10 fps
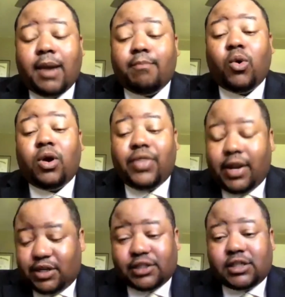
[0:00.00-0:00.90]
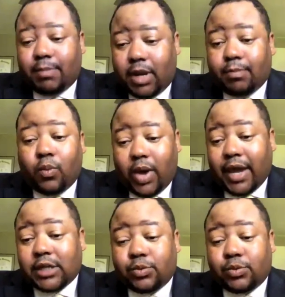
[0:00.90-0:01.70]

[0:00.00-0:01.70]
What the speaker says: more than just the minimum wage.